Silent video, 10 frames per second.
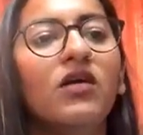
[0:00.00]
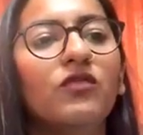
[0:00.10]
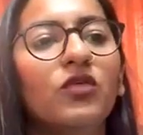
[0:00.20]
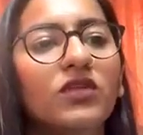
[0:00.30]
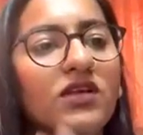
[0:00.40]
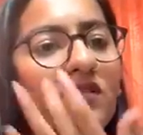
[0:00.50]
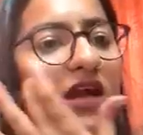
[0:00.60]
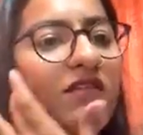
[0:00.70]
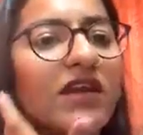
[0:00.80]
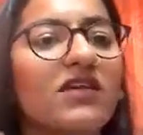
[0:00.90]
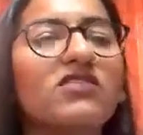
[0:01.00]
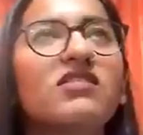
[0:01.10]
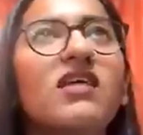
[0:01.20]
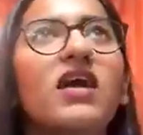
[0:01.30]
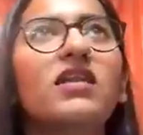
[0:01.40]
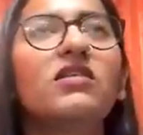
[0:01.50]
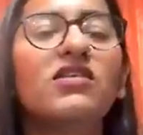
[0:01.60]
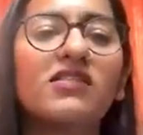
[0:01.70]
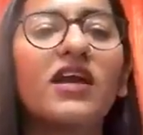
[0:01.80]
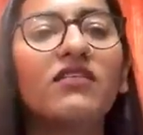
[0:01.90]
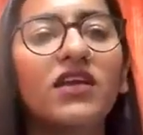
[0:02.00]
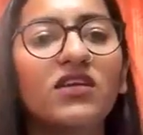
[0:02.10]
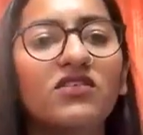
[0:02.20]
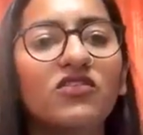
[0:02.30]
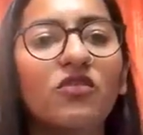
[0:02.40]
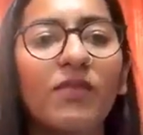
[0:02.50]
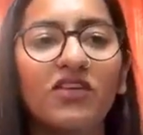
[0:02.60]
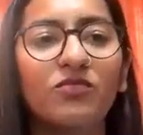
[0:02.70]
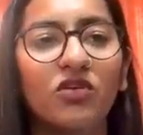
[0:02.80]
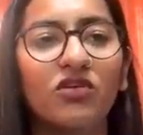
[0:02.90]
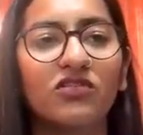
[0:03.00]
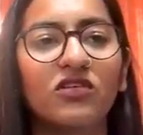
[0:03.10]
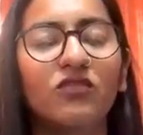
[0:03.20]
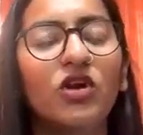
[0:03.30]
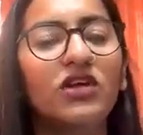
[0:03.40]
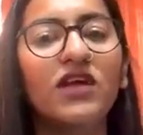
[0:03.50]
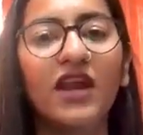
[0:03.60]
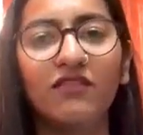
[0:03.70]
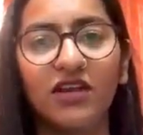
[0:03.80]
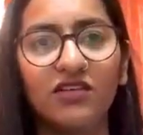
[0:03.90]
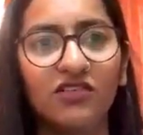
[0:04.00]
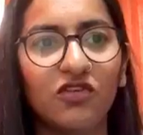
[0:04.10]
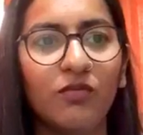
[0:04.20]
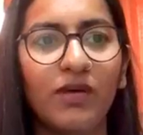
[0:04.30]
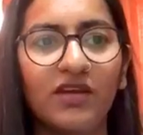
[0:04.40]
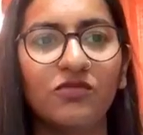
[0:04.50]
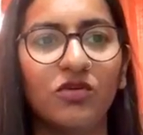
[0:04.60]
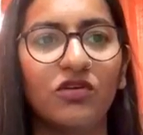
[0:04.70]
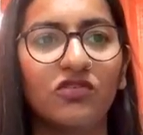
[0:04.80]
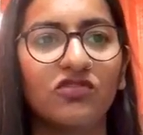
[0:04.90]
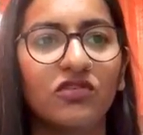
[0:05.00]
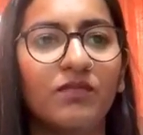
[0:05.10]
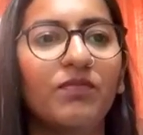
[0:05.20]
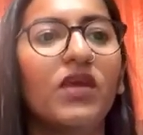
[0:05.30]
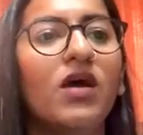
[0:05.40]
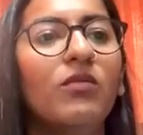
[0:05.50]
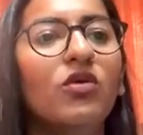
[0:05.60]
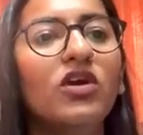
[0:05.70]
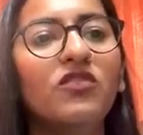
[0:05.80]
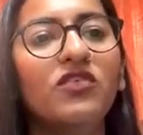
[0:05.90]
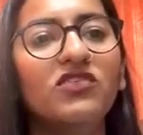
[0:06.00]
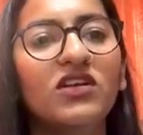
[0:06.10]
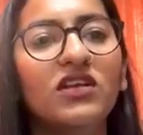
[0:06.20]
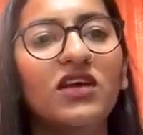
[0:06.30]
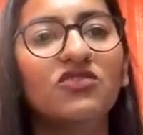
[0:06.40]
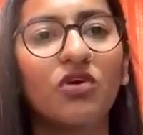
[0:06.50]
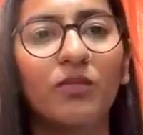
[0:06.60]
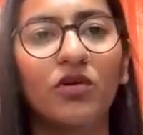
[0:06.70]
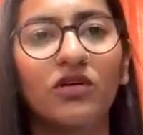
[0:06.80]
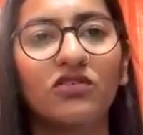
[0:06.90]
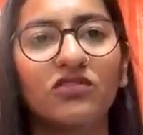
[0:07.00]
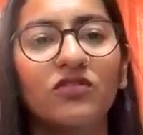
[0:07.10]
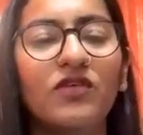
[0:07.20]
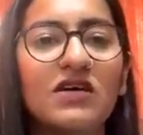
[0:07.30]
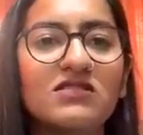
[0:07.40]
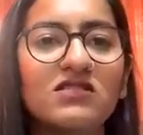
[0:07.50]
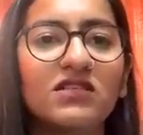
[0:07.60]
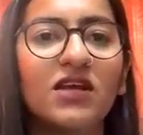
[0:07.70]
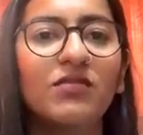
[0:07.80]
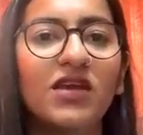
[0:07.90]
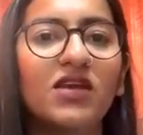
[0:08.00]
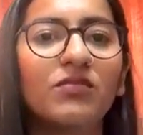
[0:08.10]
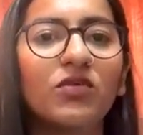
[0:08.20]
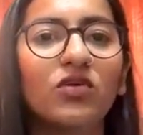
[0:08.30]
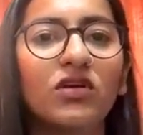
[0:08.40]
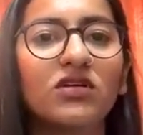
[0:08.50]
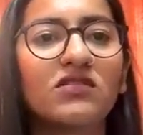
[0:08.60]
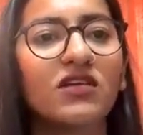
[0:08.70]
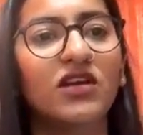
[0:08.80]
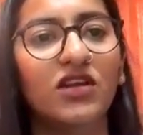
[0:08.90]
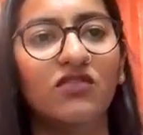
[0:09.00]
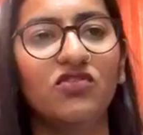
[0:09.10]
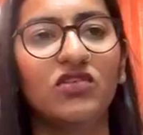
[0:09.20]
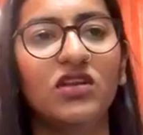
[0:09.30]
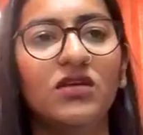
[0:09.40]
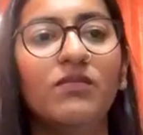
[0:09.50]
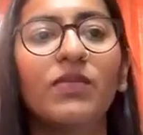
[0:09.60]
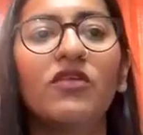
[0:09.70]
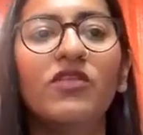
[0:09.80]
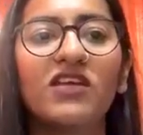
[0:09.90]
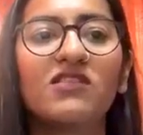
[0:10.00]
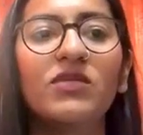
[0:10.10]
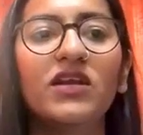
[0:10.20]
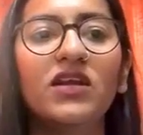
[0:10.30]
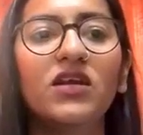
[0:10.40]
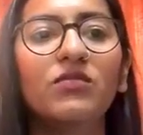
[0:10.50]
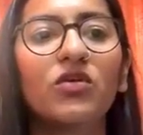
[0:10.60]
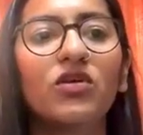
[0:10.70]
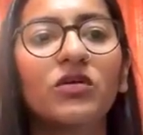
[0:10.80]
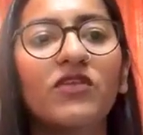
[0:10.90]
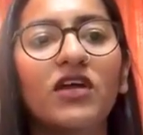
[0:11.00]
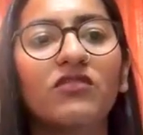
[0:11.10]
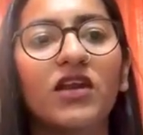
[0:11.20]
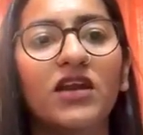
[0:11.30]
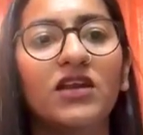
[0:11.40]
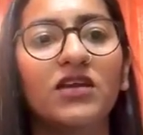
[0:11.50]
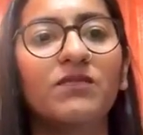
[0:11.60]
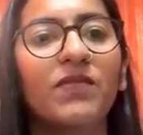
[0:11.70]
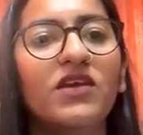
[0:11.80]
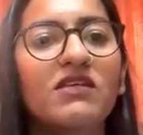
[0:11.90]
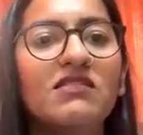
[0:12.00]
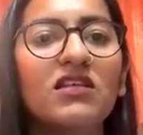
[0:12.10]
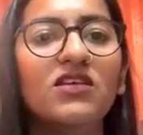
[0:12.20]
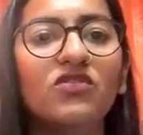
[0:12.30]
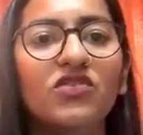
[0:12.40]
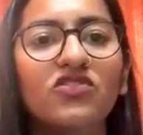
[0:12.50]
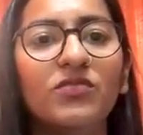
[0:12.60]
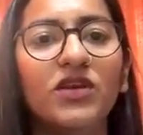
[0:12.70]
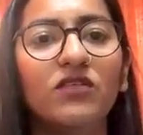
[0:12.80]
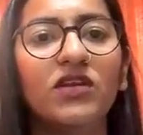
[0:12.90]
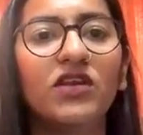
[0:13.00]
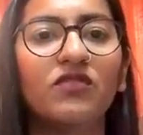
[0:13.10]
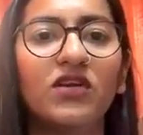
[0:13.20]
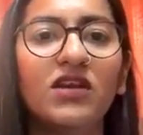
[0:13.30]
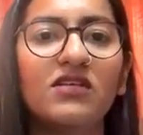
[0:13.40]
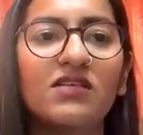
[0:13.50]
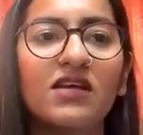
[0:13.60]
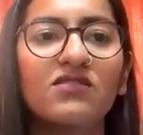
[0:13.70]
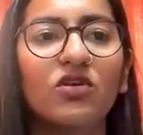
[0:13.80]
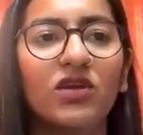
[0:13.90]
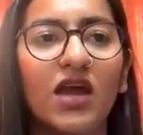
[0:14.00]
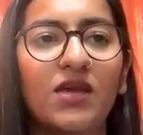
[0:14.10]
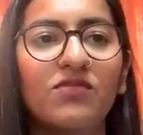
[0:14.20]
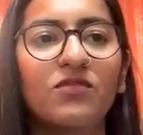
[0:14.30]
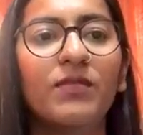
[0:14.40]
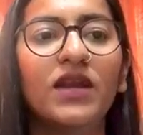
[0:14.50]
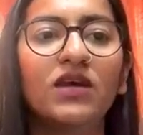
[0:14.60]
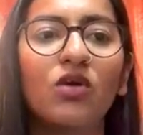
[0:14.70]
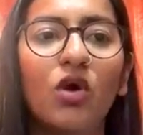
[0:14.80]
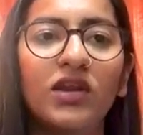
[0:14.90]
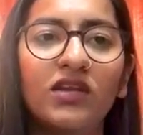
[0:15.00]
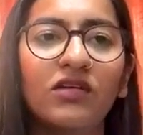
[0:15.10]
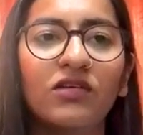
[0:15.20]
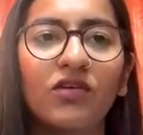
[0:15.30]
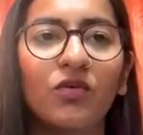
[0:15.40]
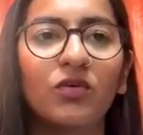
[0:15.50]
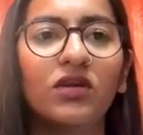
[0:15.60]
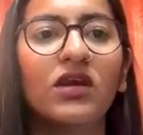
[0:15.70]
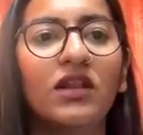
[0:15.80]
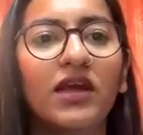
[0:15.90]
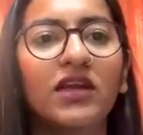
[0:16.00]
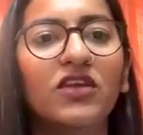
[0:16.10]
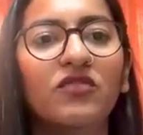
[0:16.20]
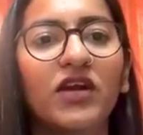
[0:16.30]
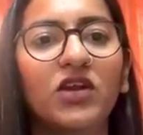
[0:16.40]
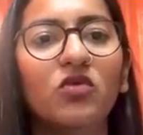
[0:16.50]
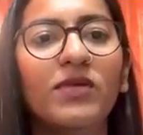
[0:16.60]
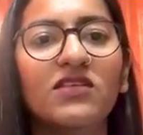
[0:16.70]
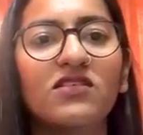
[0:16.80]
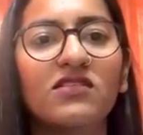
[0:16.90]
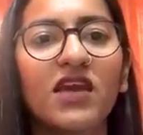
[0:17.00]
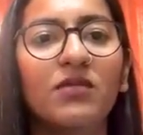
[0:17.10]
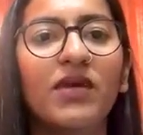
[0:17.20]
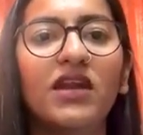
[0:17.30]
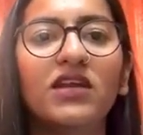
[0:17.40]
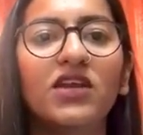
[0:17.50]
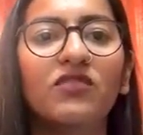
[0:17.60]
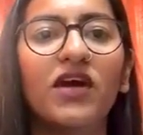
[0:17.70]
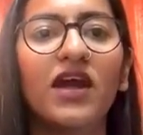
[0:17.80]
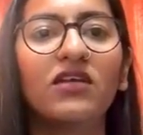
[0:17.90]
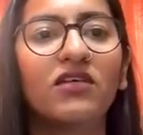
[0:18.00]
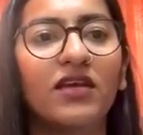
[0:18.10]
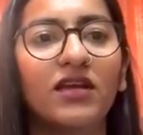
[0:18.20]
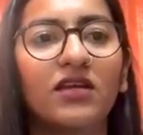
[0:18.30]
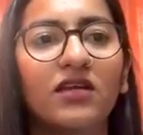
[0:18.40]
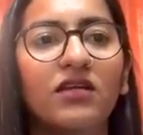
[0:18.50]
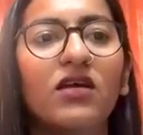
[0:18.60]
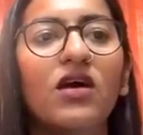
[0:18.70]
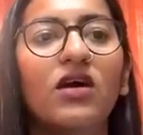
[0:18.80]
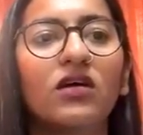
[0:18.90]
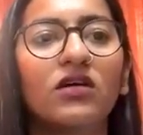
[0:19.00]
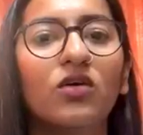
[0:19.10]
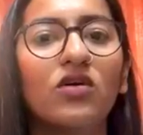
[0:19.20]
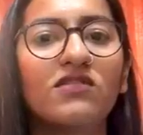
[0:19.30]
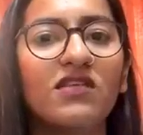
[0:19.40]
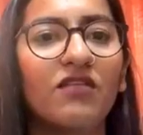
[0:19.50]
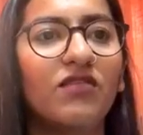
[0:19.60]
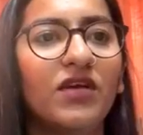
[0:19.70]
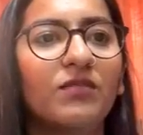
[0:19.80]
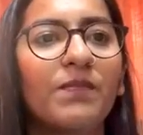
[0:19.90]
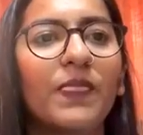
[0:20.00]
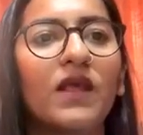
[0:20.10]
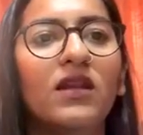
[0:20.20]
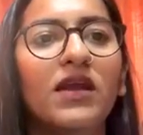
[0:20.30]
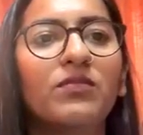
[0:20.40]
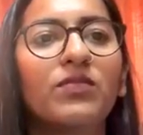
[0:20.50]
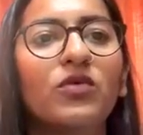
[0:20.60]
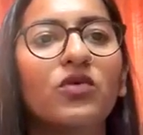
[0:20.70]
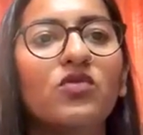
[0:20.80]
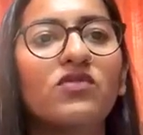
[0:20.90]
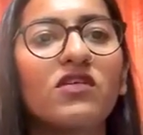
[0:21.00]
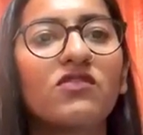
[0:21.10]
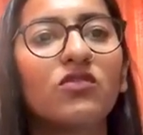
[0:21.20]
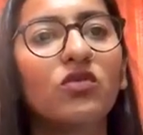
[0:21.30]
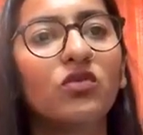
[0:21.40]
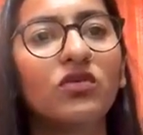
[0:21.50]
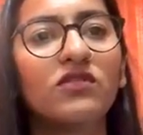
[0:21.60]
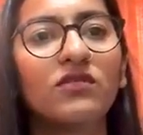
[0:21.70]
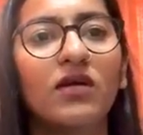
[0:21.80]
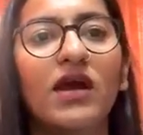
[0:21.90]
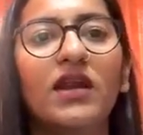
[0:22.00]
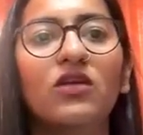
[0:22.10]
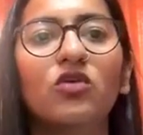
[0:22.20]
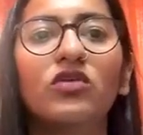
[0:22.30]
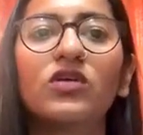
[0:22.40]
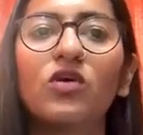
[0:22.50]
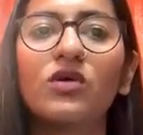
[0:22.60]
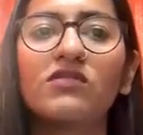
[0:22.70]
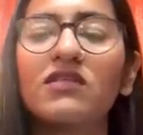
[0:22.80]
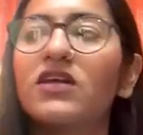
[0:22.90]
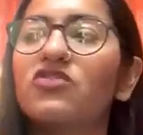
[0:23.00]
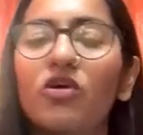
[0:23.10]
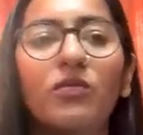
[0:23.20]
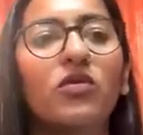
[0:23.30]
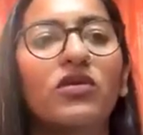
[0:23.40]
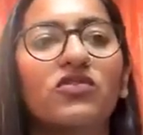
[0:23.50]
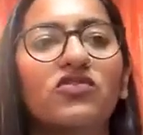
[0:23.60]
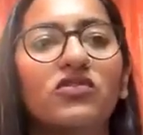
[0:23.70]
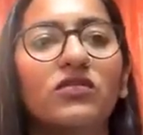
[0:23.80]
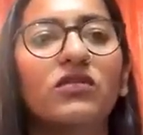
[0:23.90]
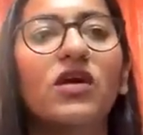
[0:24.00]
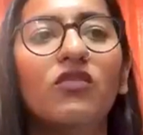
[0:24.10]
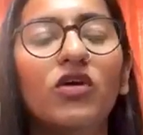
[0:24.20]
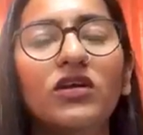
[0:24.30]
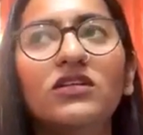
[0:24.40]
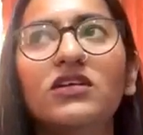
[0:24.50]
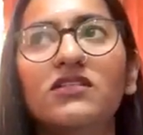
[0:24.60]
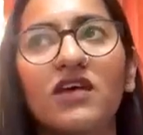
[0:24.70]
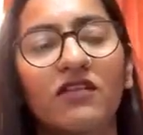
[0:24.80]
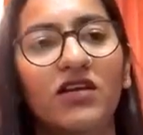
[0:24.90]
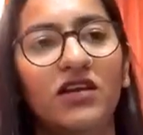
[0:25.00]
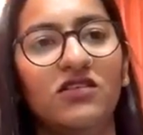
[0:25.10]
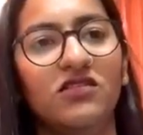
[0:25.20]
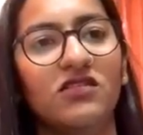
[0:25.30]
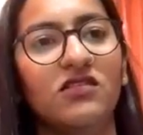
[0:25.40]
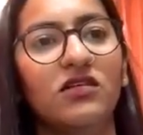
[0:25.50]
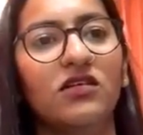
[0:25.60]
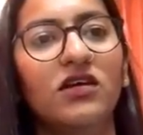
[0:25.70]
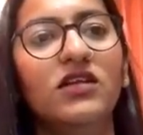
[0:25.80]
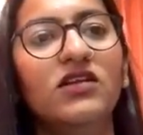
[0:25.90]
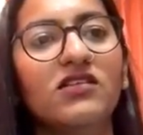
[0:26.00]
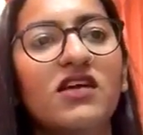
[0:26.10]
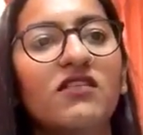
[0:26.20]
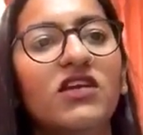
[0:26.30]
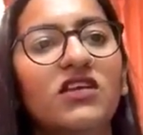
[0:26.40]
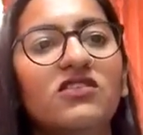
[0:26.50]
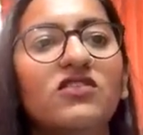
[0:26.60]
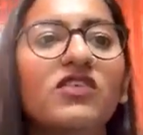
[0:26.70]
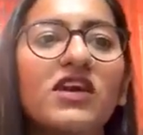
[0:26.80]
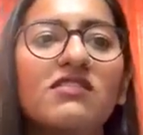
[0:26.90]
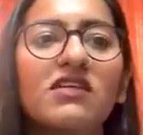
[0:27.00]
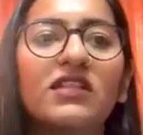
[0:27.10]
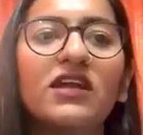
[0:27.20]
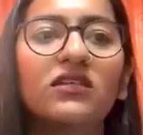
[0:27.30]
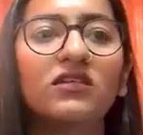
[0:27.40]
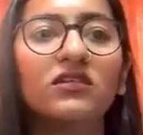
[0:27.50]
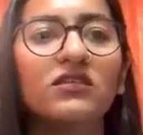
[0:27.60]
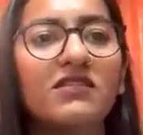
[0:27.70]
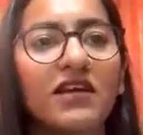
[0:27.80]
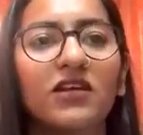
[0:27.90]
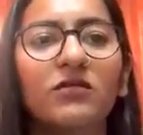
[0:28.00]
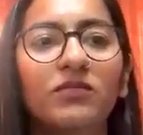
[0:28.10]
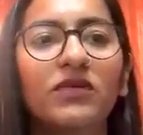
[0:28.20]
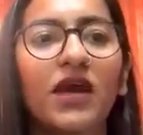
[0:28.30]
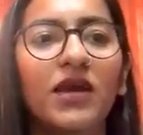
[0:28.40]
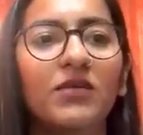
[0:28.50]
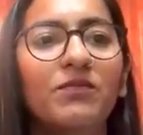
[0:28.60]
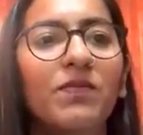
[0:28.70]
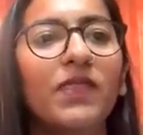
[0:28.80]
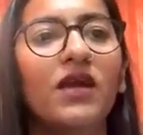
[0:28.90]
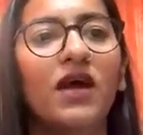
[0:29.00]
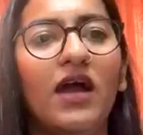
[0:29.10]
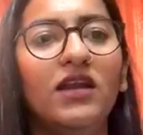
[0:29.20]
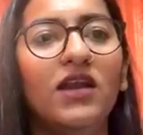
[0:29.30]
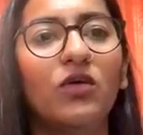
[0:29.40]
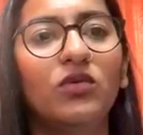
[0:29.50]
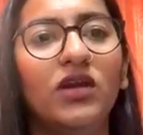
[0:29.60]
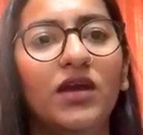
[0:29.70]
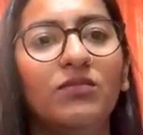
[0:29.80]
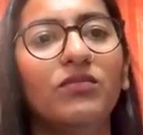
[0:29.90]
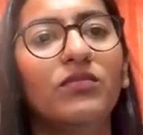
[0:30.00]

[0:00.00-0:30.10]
Fourth is advantages and disadvantages of batch production. What are the advantages of batch production? More efficient than job production, faster than making products individually, flexibility in product variety, easily switch between different designs or types, better quality control, like defective batches can be identified and corrected, cost saving, like produces goods at lower cost than job production. What are the disadvantages? In disadvantages, we can say that the setup time and downtime.